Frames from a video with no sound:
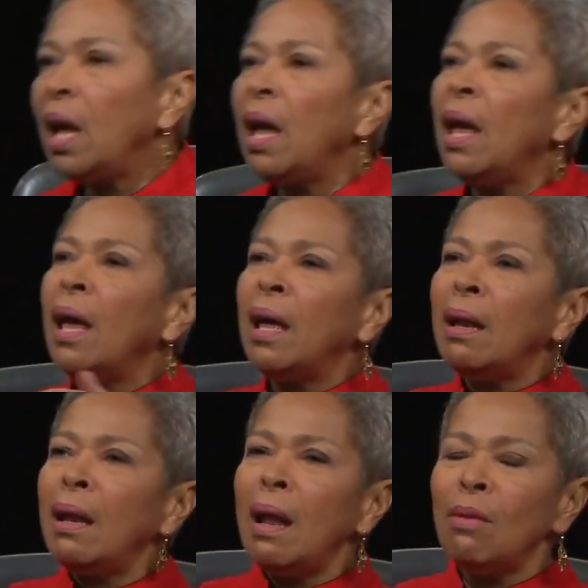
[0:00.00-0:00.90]

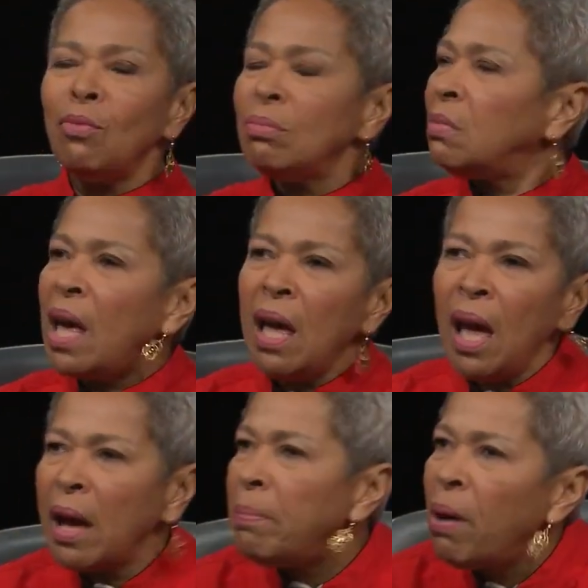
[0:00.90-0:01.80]
and they
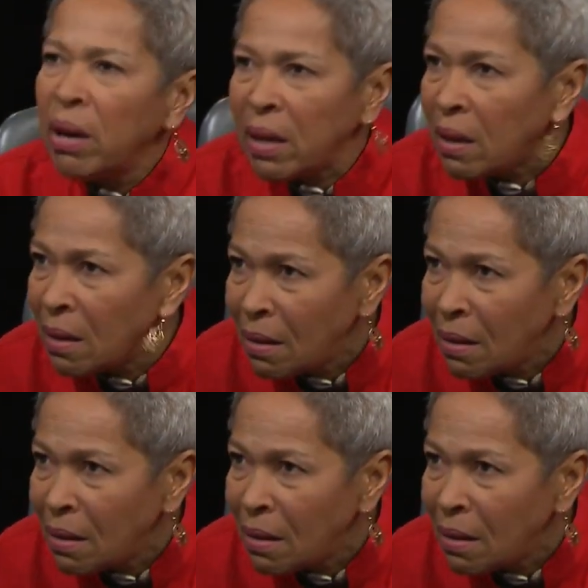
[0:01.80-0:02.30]
had a party